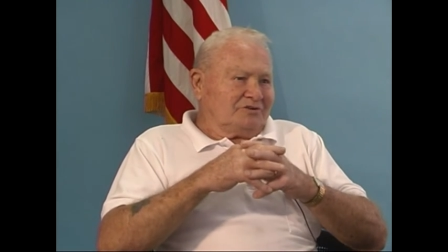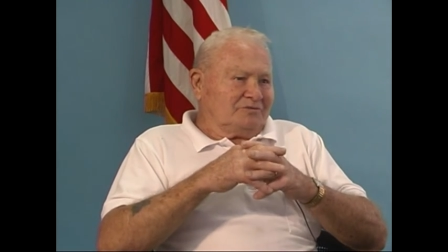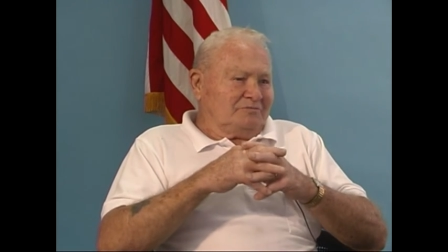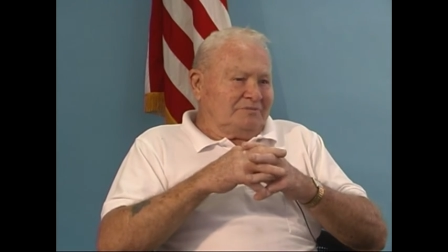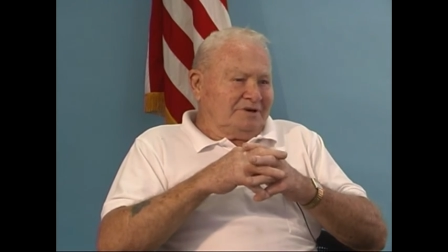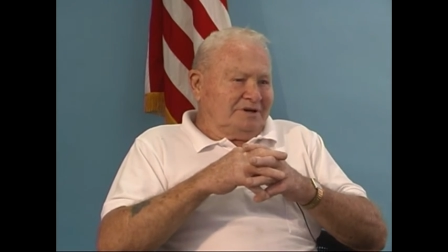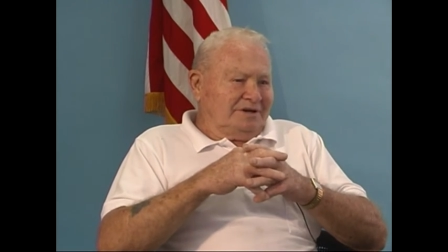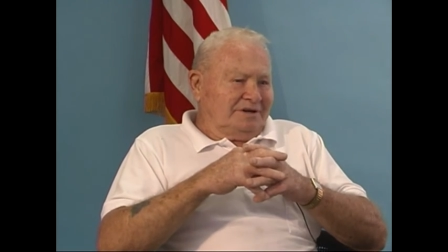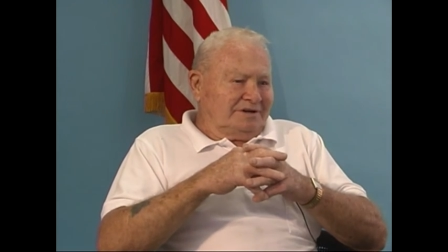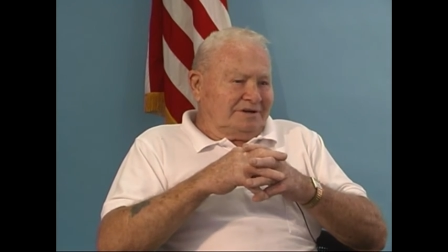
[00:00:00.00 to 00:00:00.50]
to
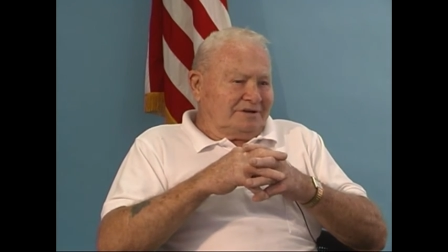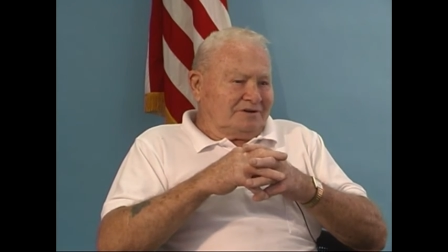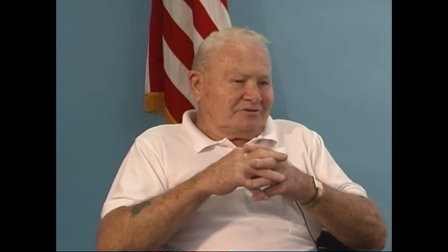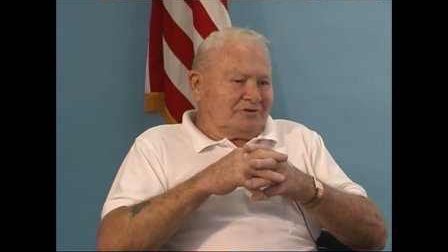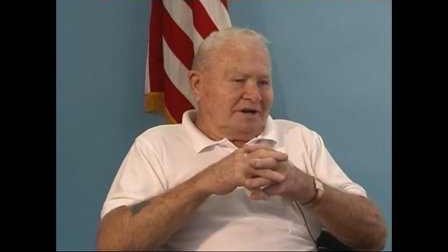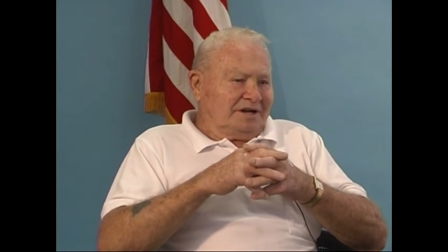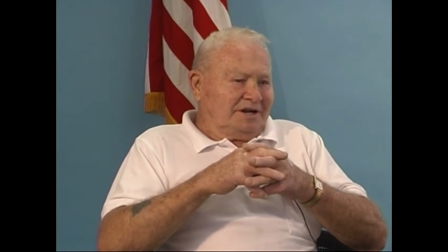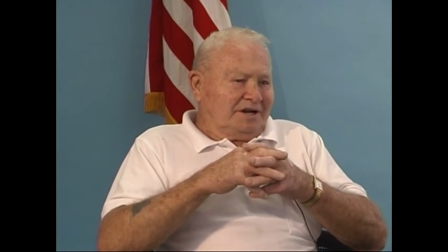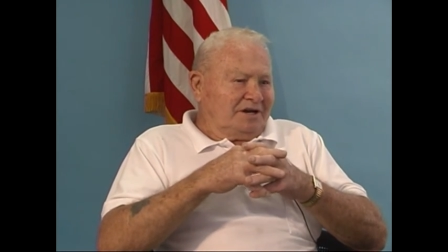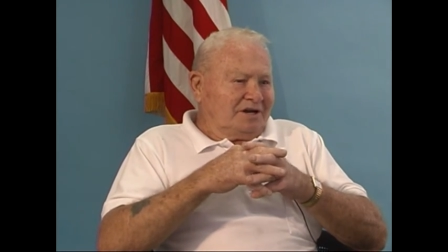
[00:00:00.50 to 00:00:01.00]
be in a
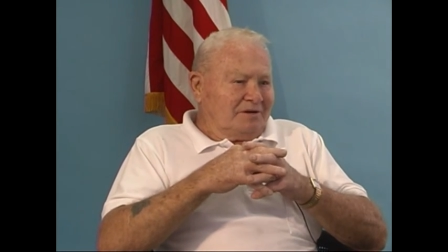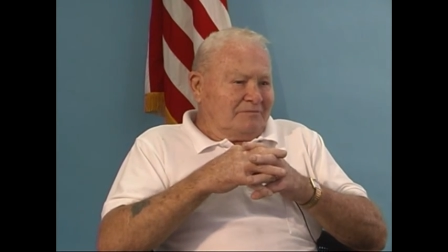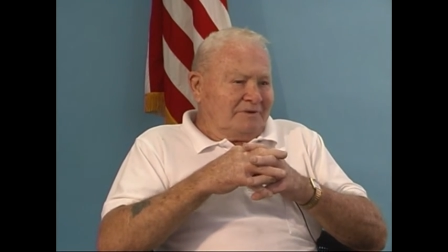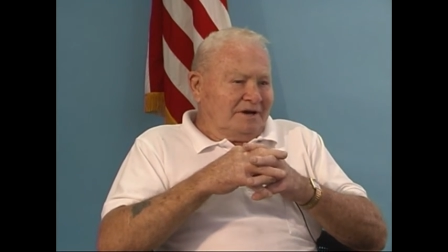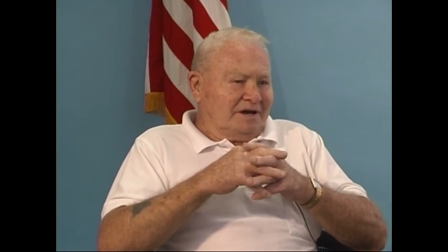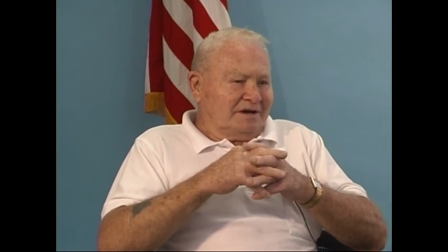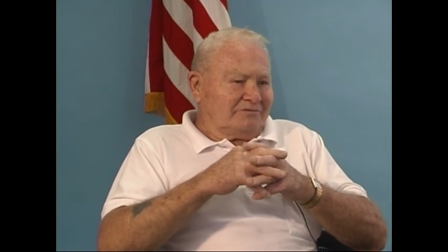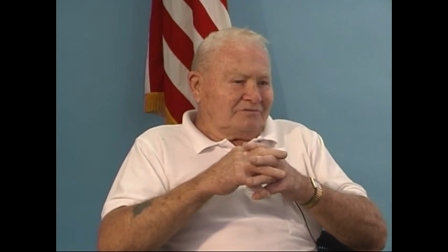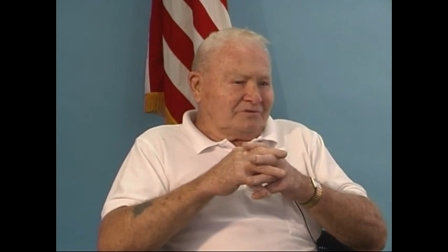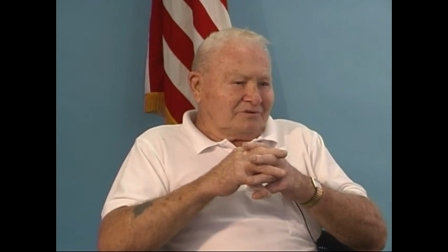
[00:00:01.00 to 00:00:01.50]
training
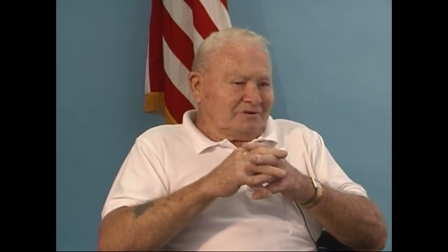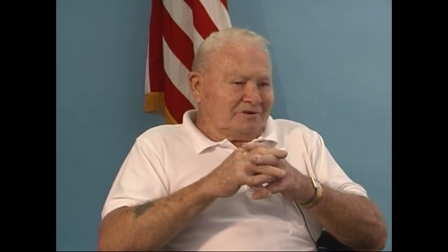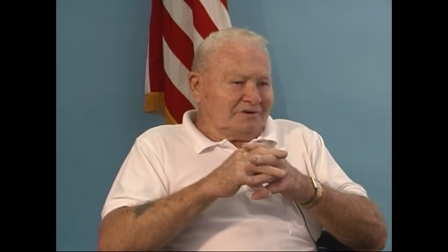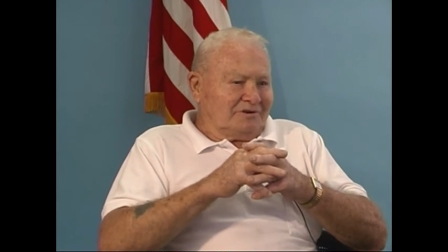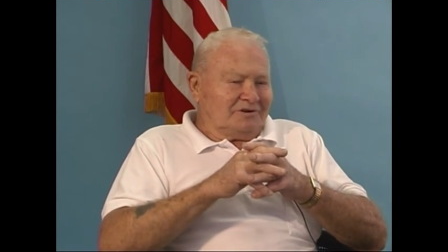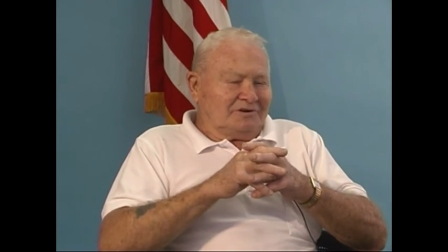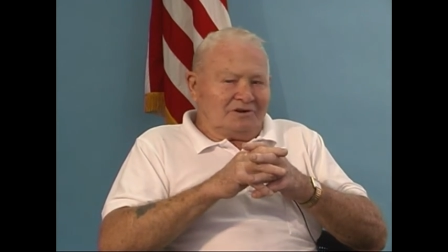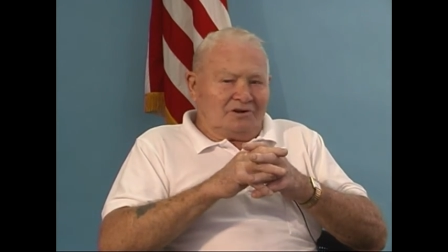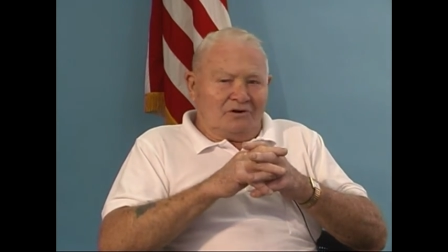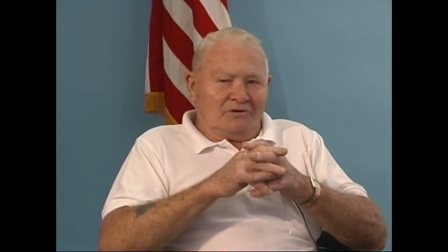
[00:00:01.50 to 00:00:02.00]
command
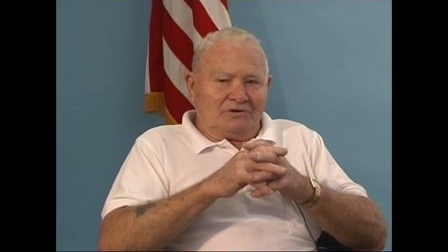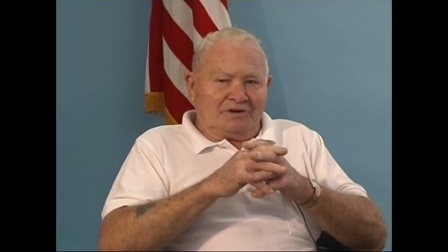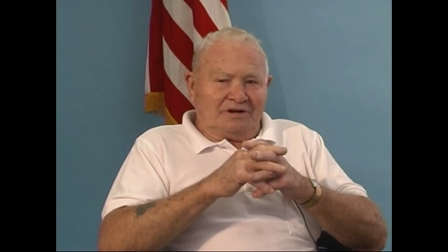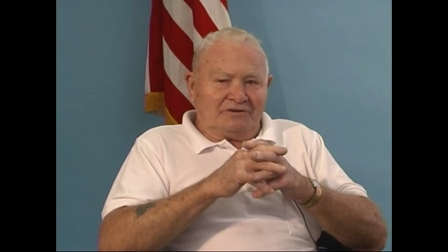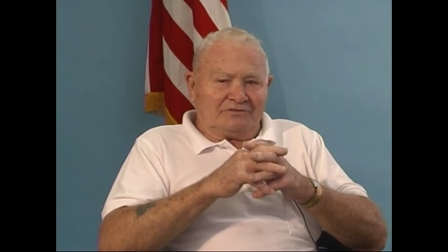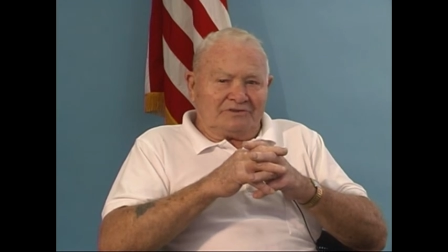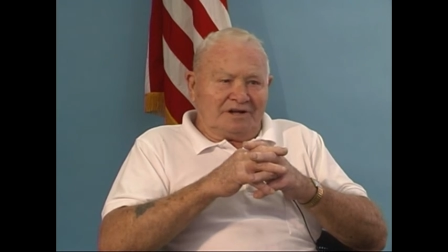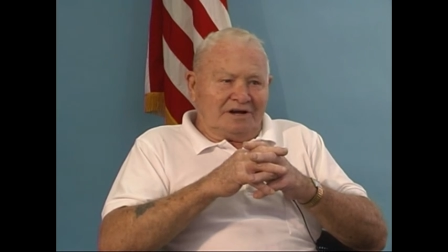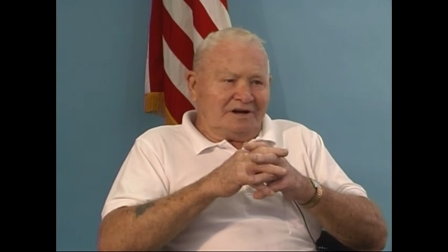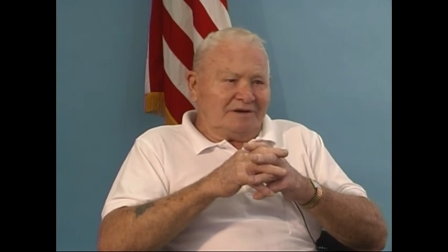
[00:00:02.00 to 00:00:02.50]
for a long
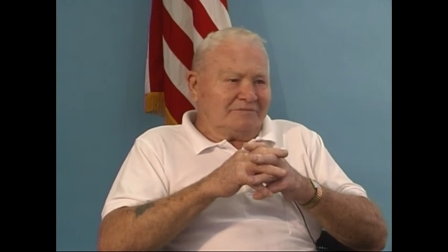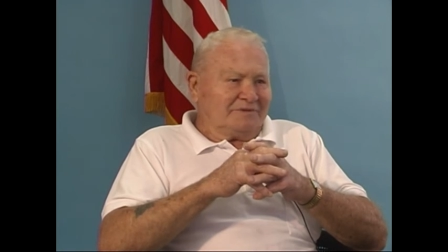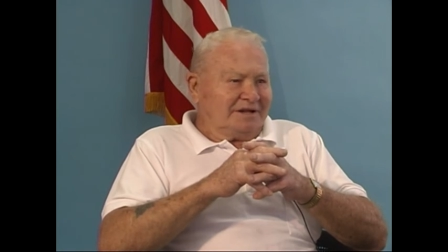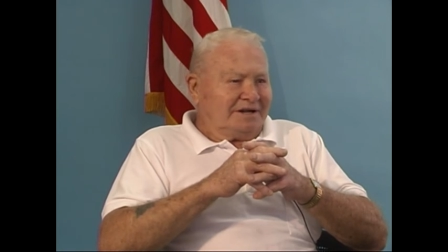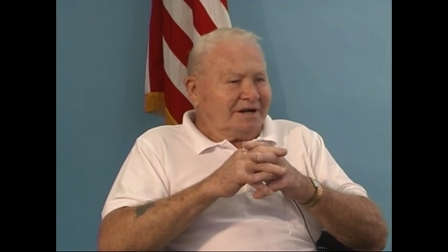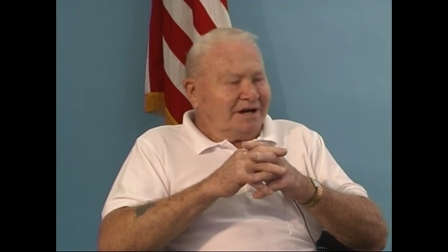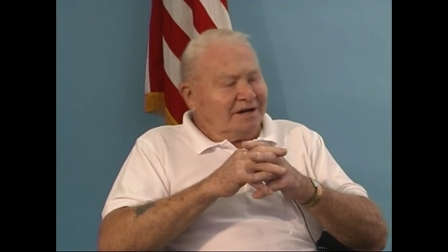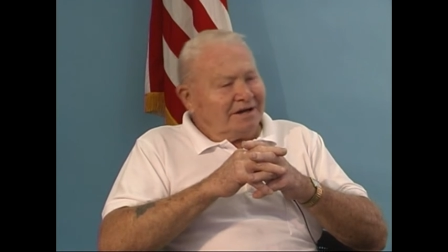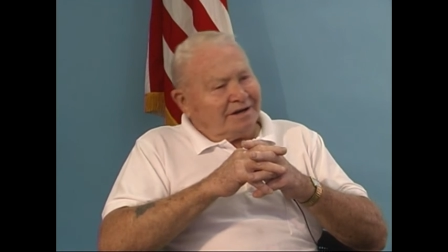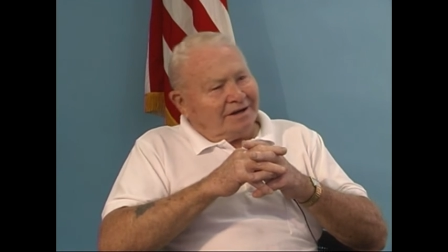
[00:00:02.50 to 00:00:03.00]
enough time
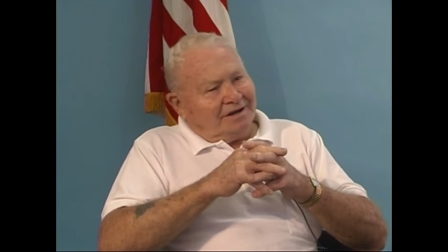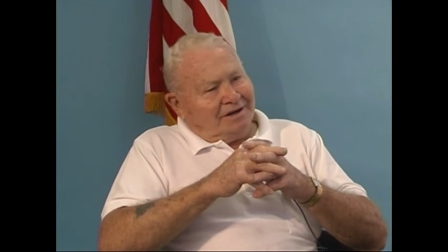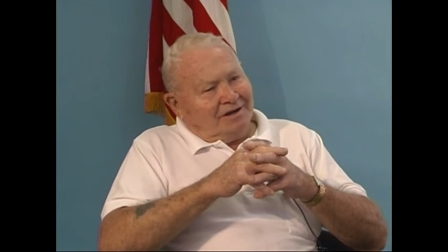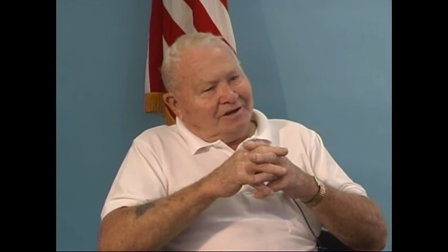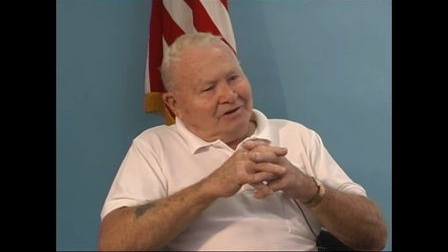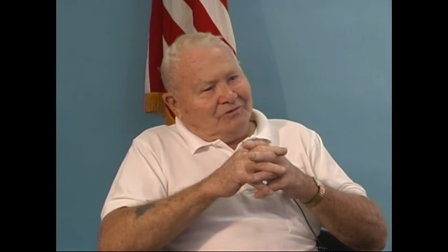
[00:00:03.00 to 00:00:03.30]
that I